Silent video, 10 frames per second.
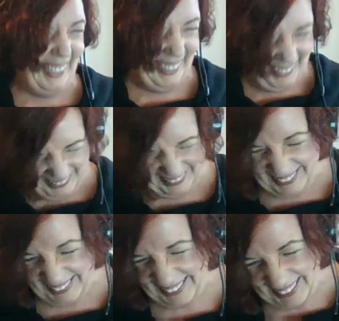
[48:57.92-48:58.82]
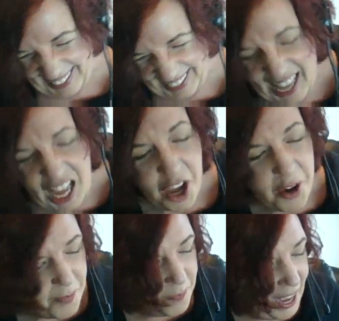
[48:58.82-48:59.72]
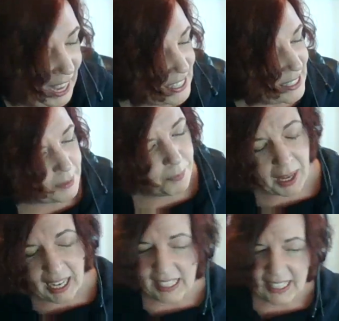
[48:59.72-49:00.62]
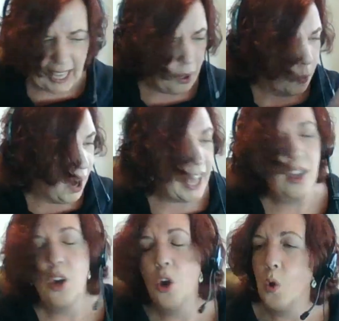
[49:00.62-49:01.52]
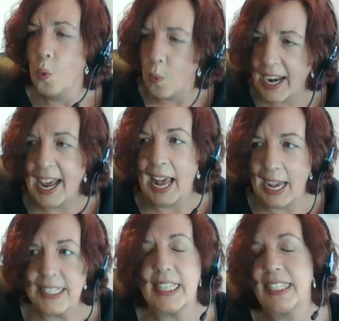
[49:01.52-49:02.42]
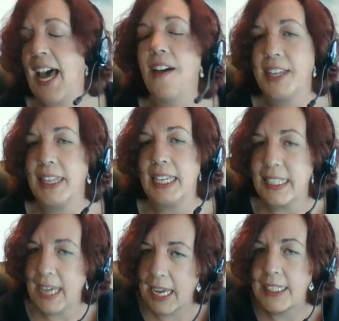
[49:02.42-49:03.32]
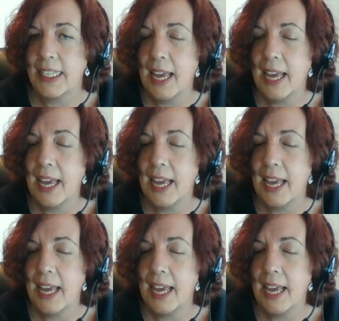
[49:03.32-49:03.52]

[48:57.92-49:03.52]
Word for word: okay, good. But but it's like why what has us having these us and them